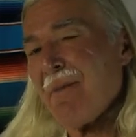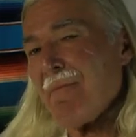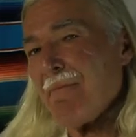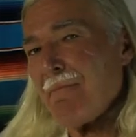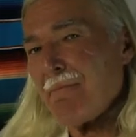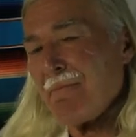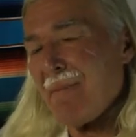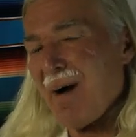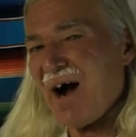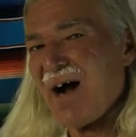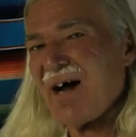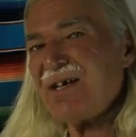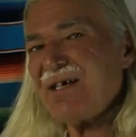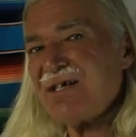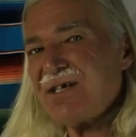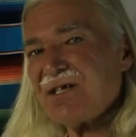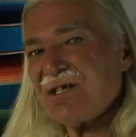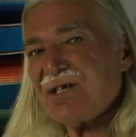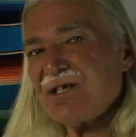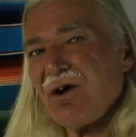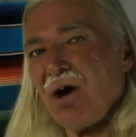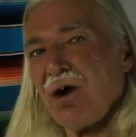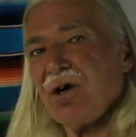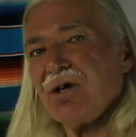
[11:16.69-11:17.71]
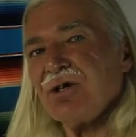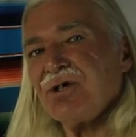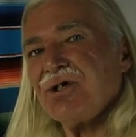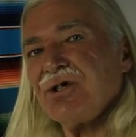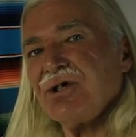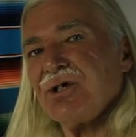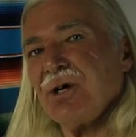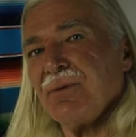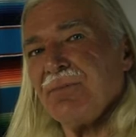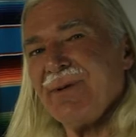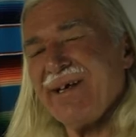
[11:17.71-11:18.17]
my
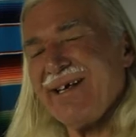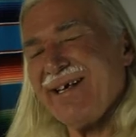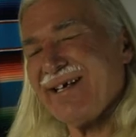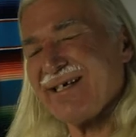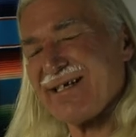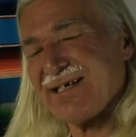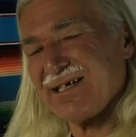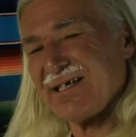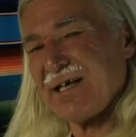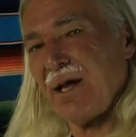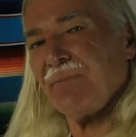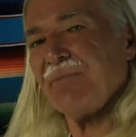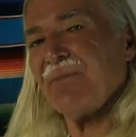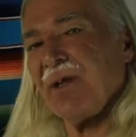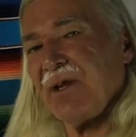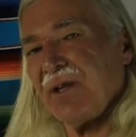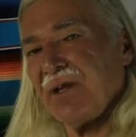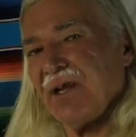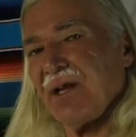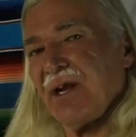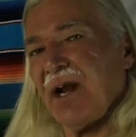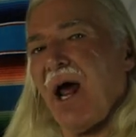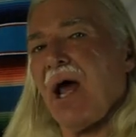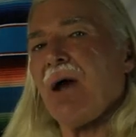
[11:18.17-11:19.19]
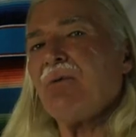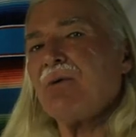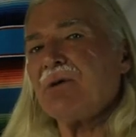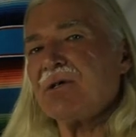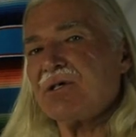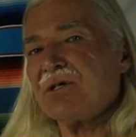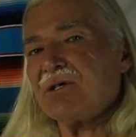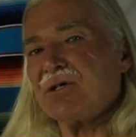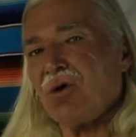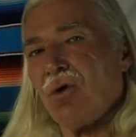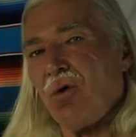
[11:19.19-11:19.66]
starship is something that I
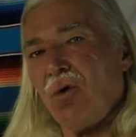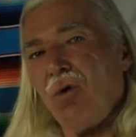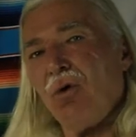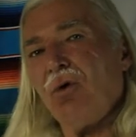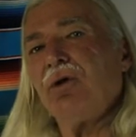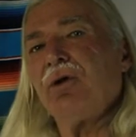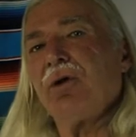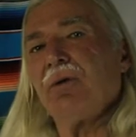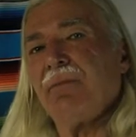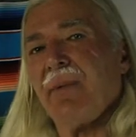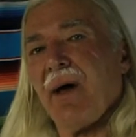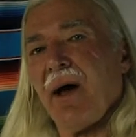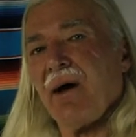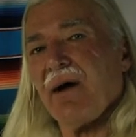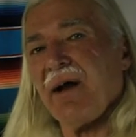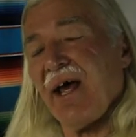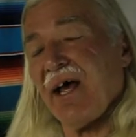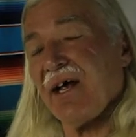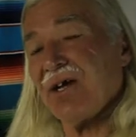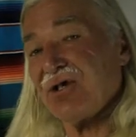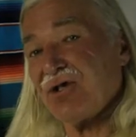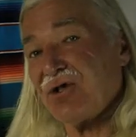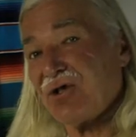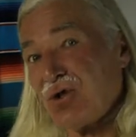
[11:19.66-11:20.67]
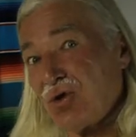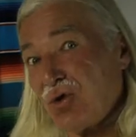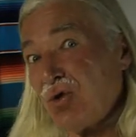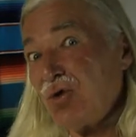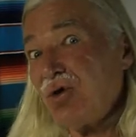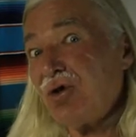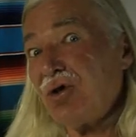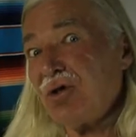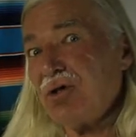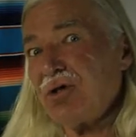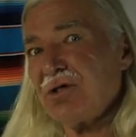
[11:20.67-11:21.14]
was told about at
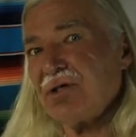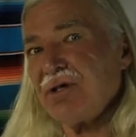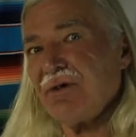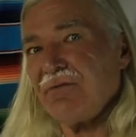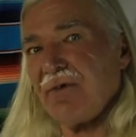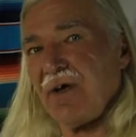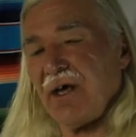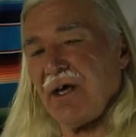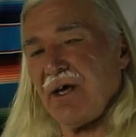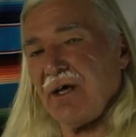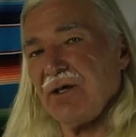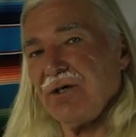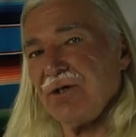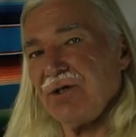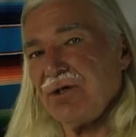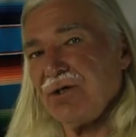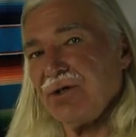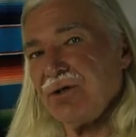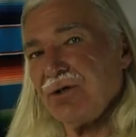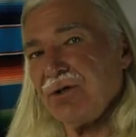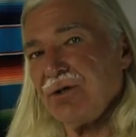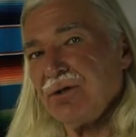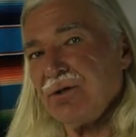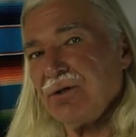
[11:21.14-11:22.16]
2 years of age.